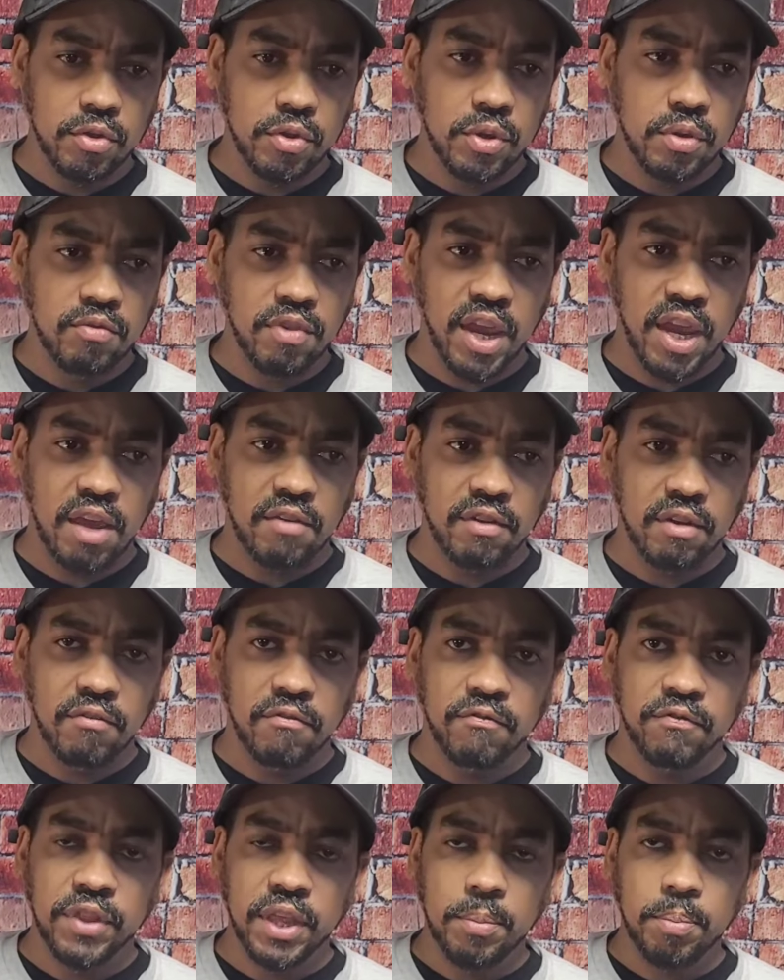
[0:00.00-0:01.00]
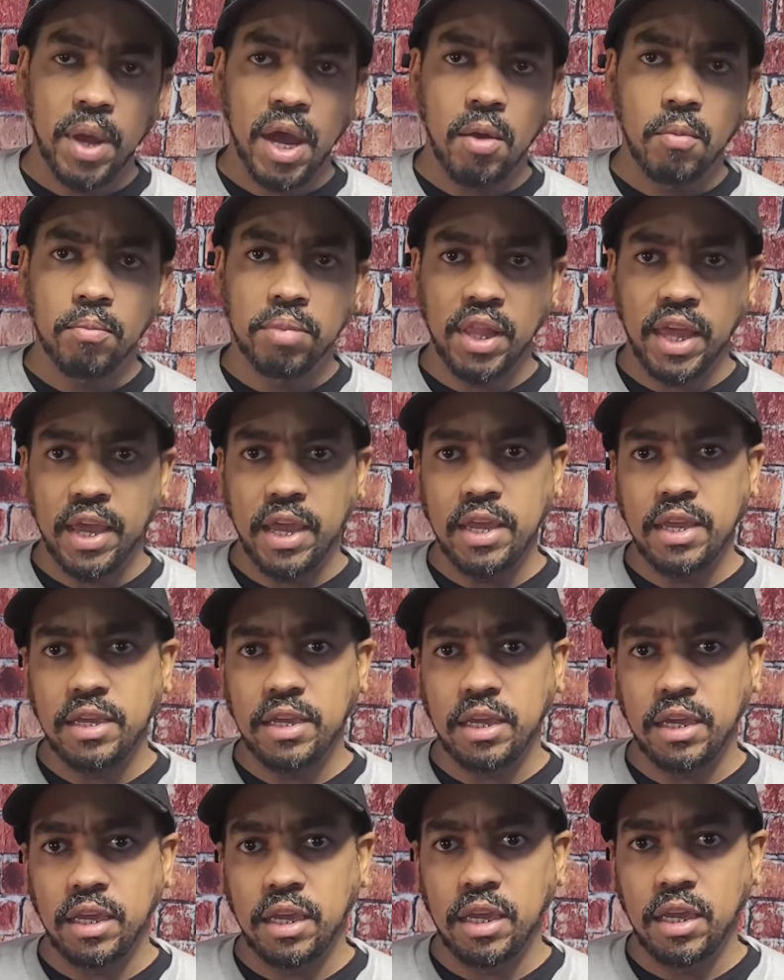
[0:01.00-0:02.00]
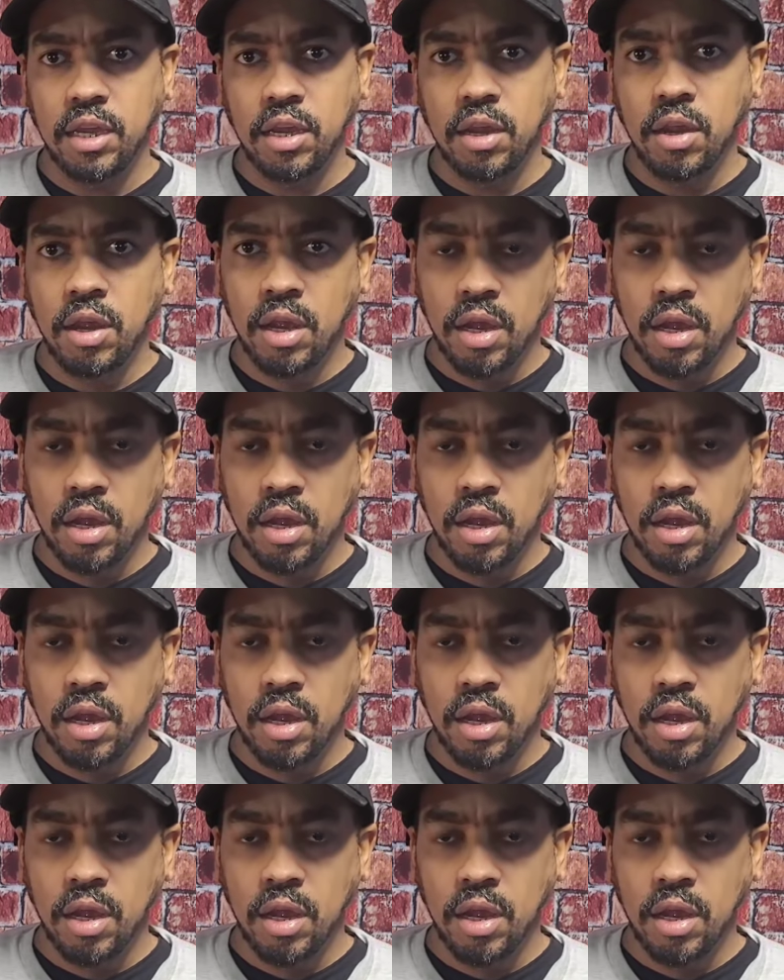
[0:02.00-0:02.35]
you either have a flip out blade key,